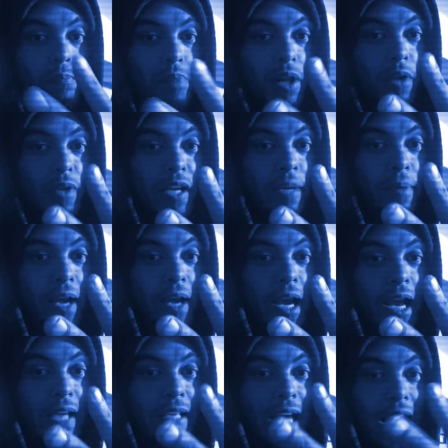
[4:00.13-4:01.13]
blown eBay
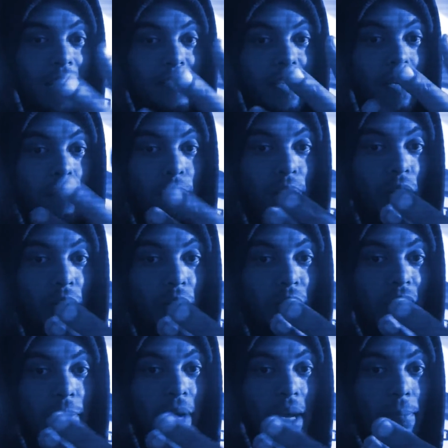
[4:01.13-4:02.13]
head gasket,
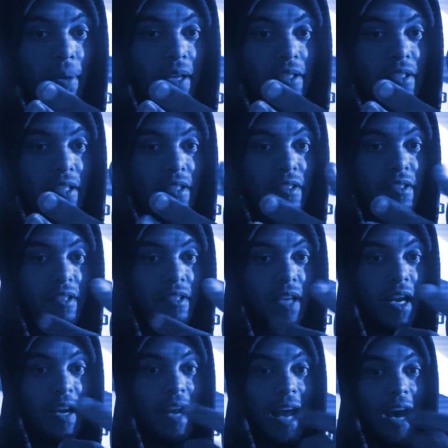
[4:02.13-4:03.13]
blown eBay pistons,
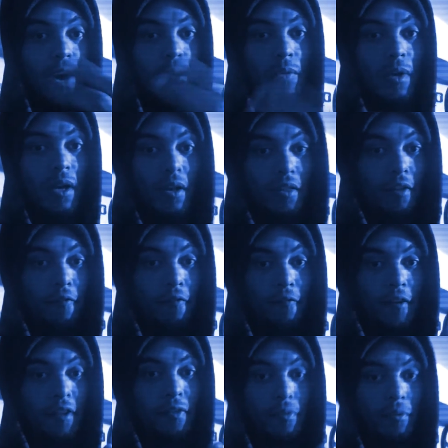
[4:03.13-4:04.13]
and now the
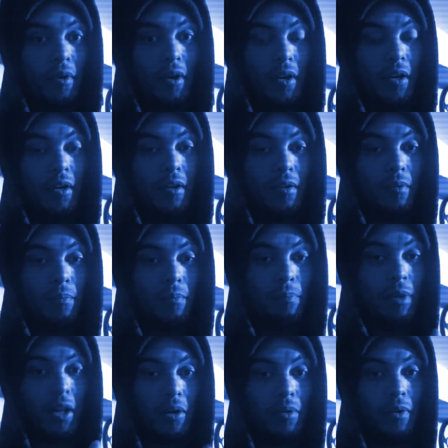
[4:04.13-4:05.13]
5th
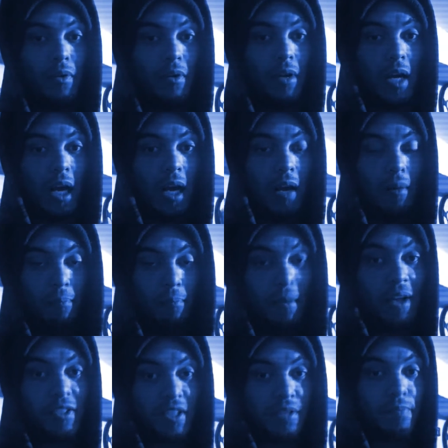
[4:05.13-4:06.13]
blown
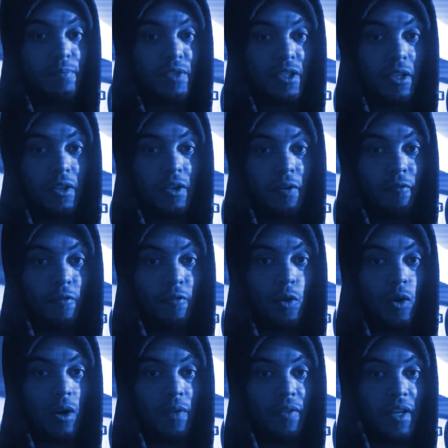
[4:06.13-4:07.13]
melted cylinder
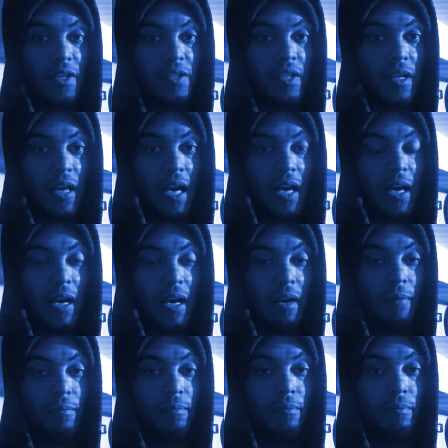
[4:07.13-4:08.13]
4 on these
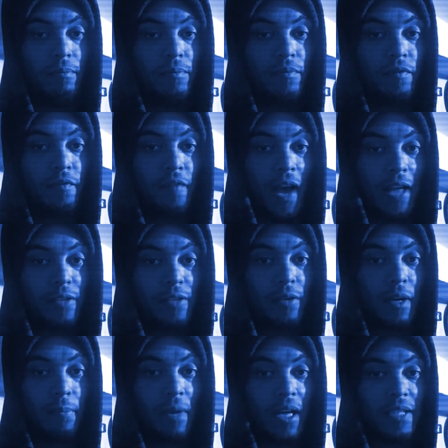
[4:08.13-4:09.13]

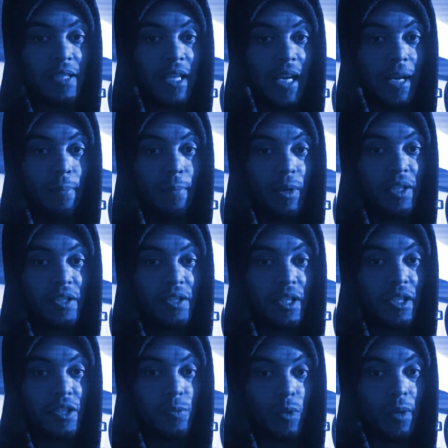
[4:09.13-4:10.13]
factory Mazda
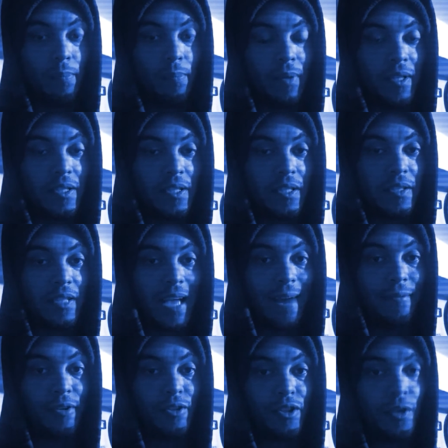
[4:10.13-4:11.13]
8.6 to 1 pistons
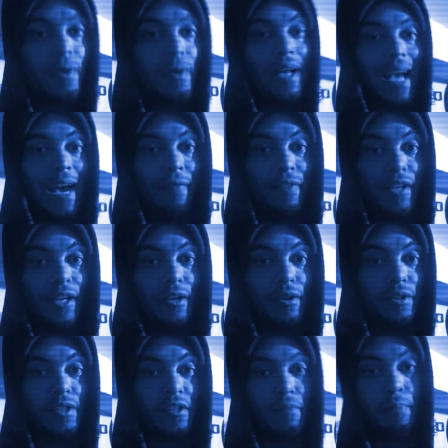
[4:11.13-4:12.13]
after 2.5
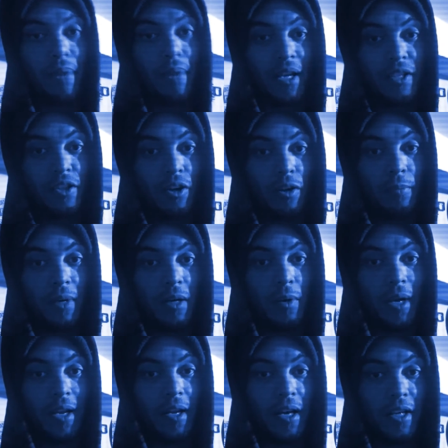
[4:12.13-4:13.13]
years of big
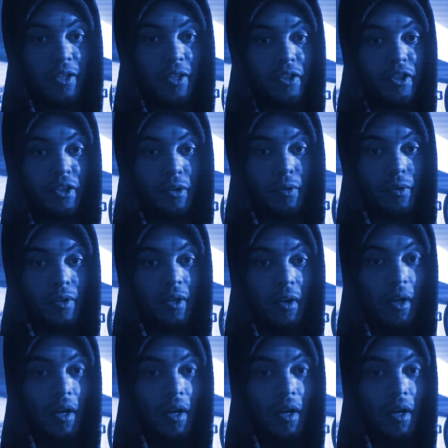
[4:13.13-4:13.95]
turbo and untuned